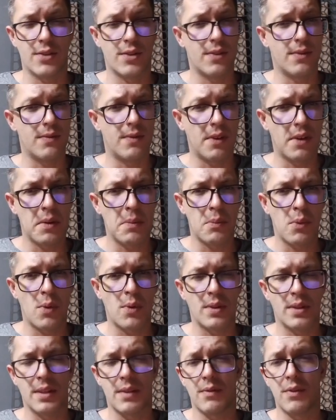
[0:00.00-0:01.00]
So very
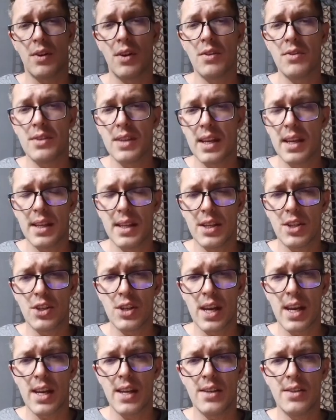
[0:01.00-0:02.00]
important, if you don't see anything
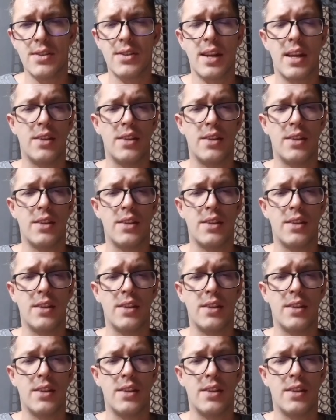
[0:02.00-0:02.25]
changed